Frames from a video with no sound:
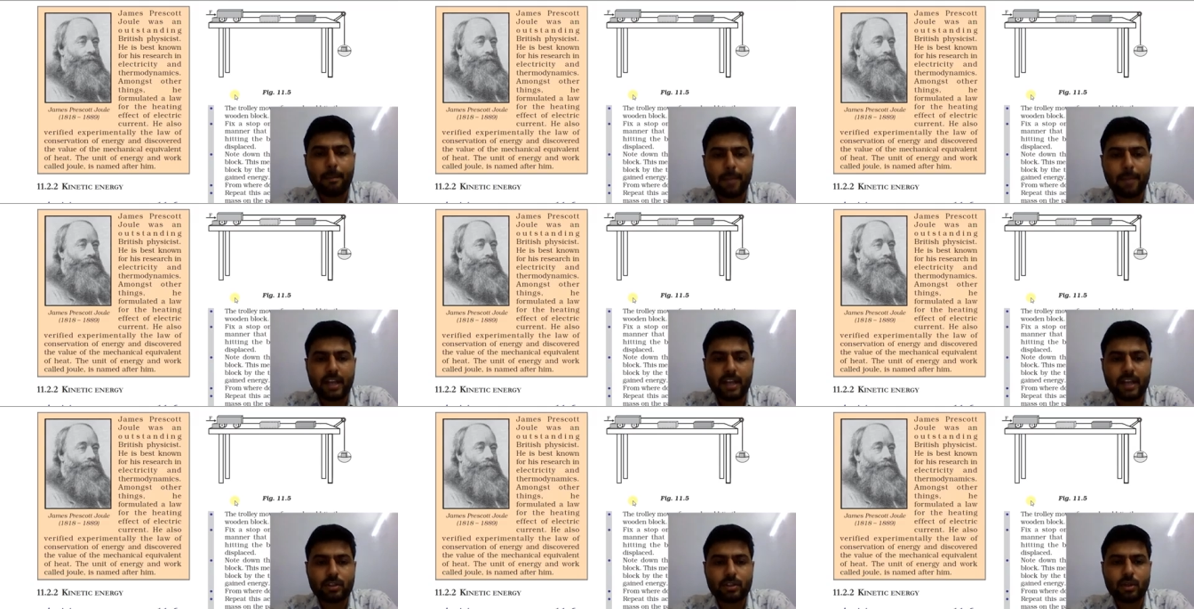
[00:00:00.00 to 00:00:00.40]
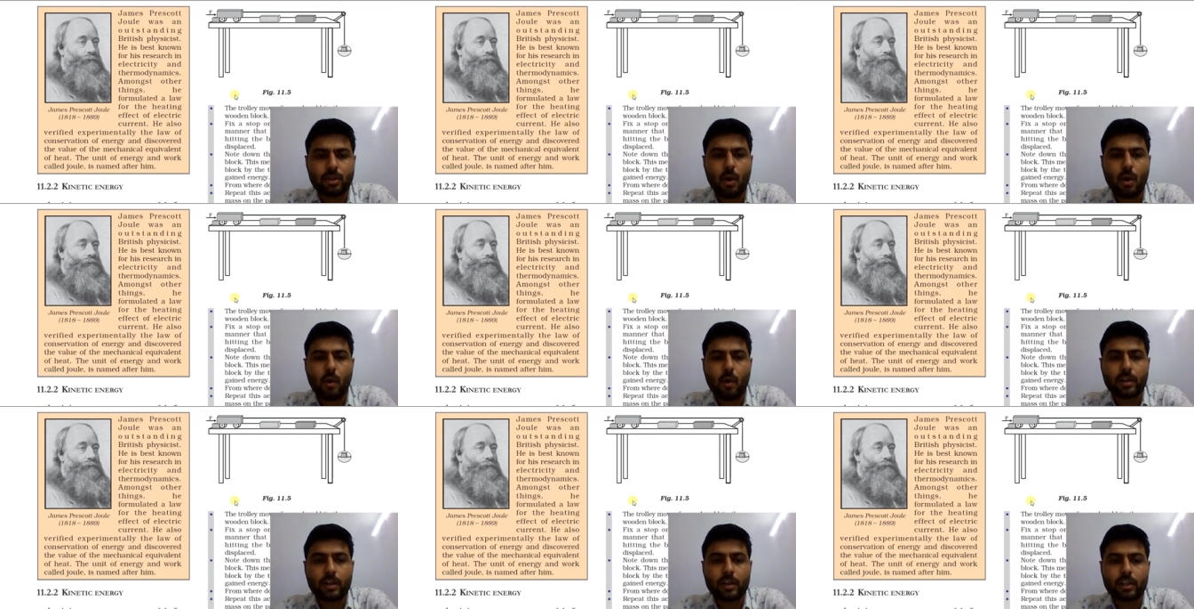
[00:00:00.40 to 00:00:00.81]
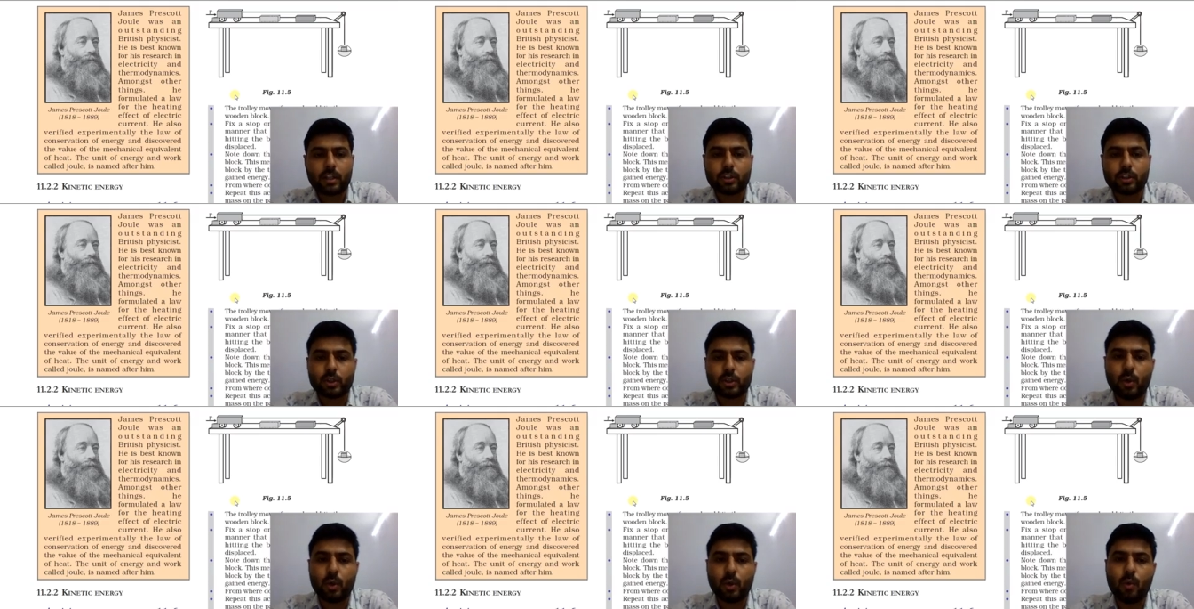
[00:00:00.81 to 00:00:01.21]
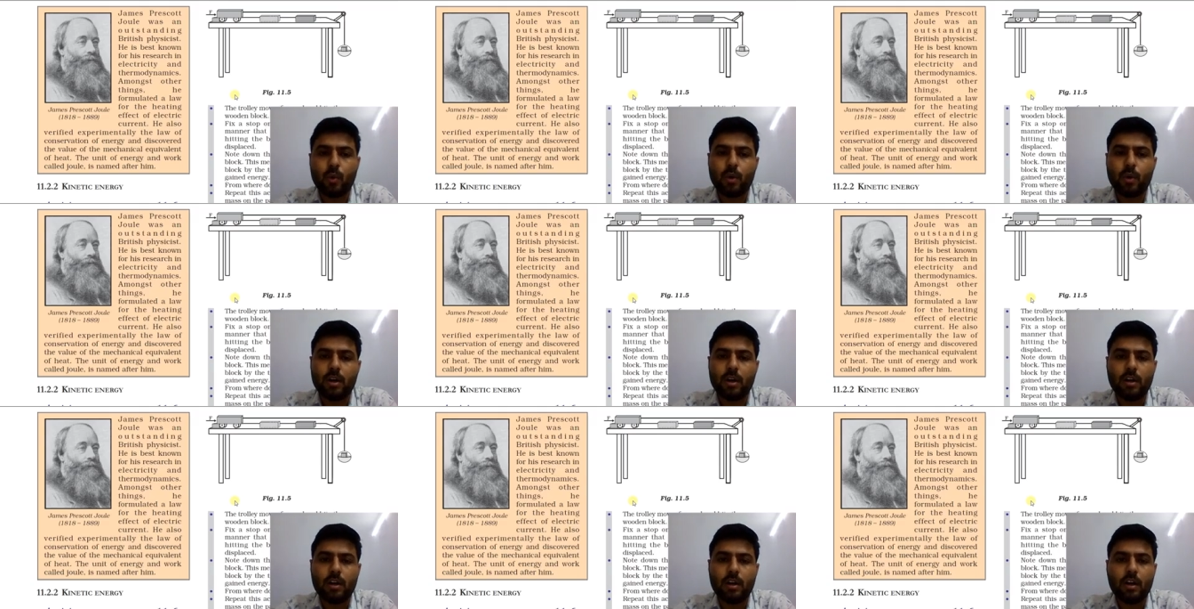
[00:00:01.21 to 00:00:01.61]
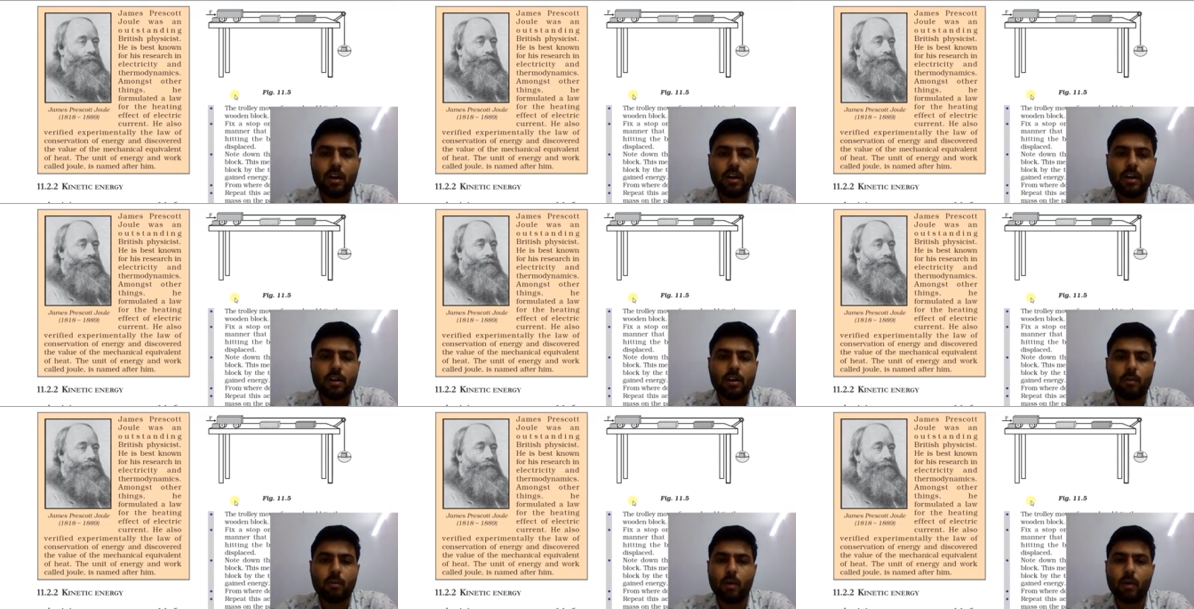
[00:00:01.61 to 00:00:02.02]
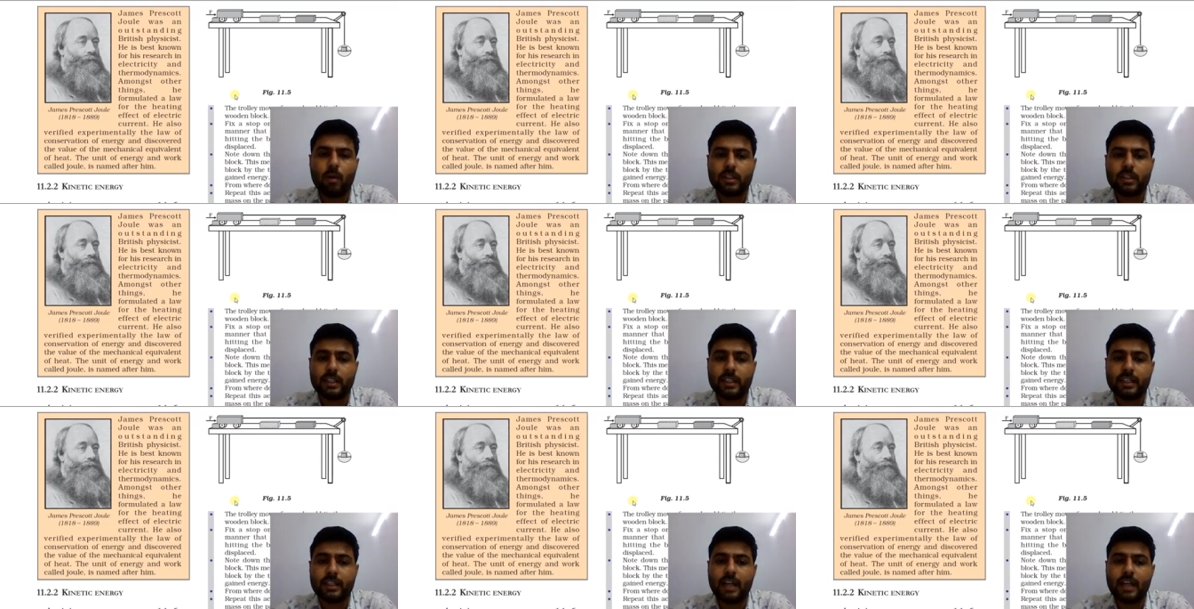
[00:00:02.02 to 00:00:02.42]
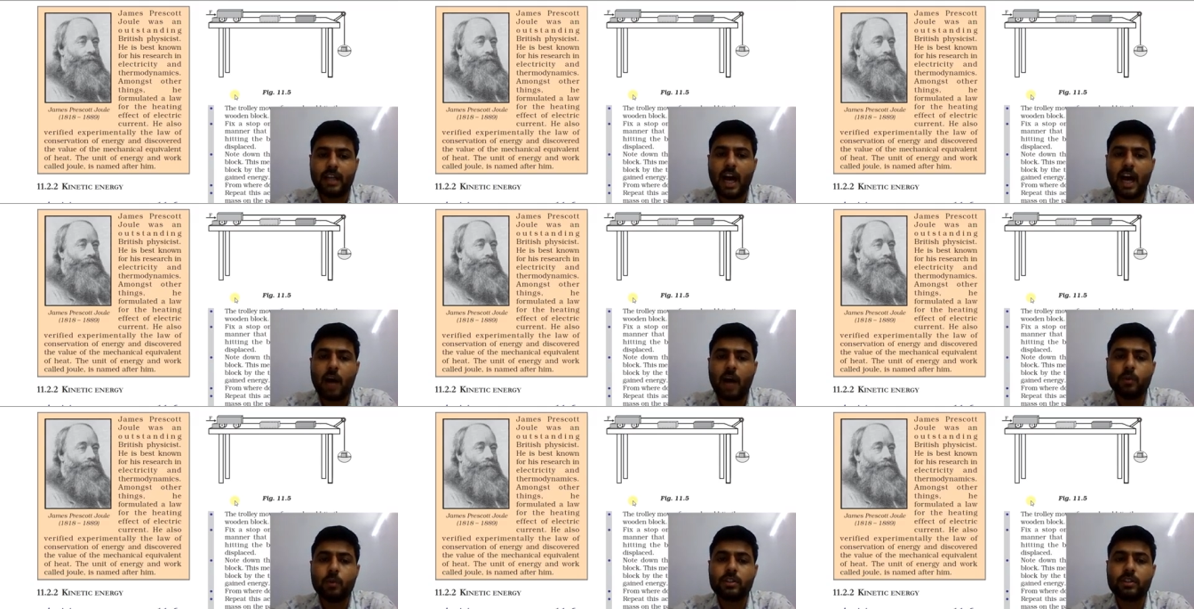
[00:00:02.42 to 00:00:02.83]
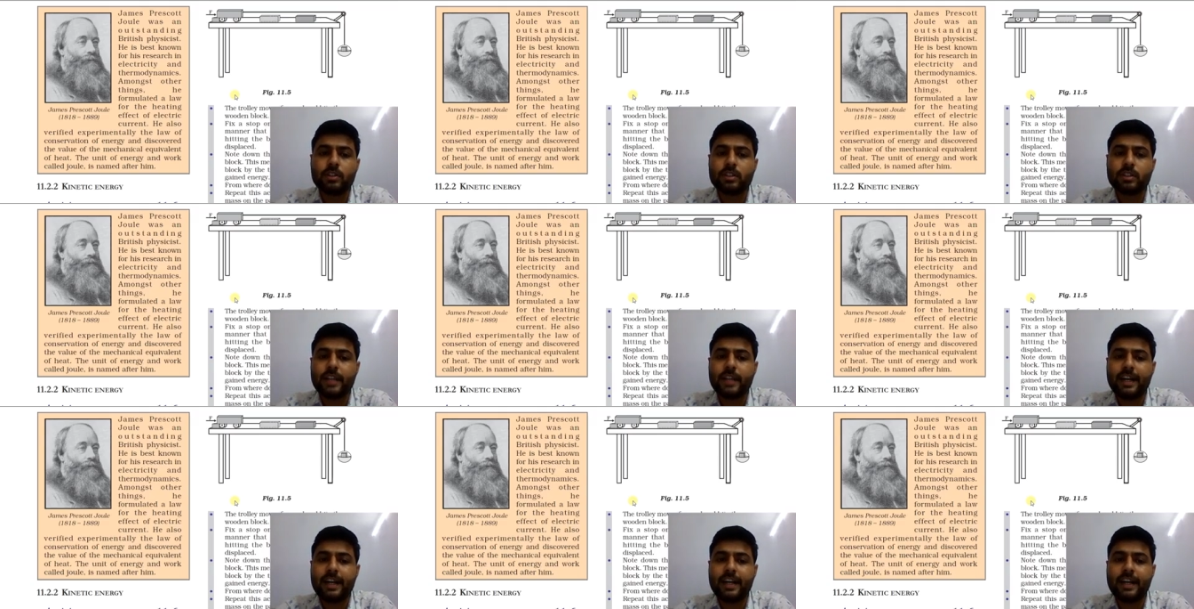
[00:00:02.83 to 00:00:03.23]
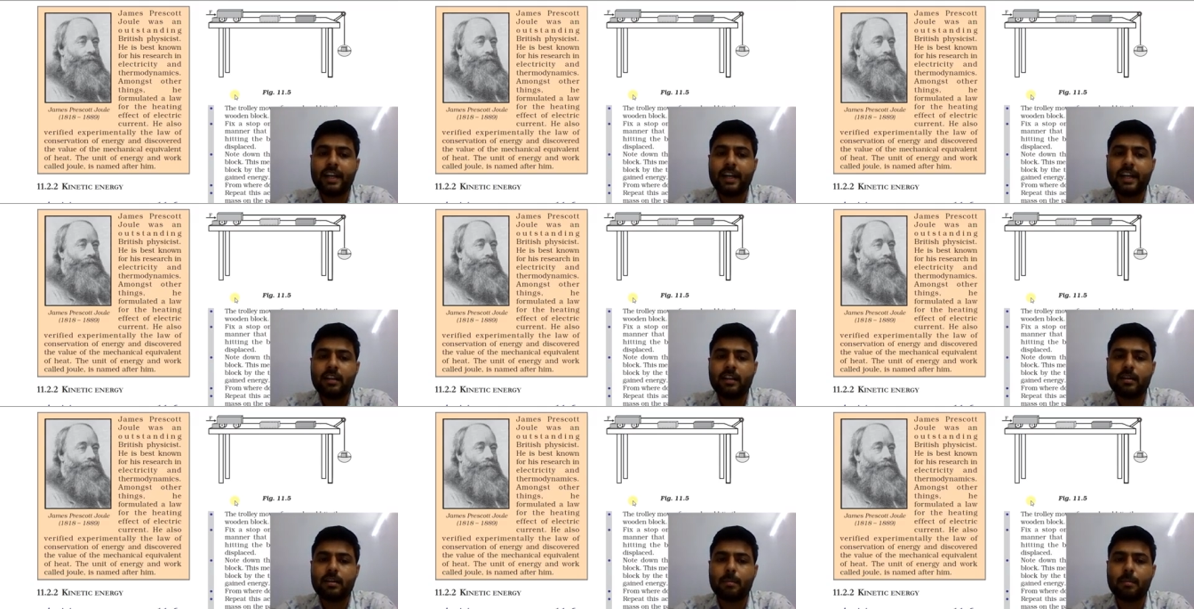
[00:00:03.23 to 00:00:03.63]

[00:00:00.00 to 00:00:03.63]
Prescott Joule was an outstanding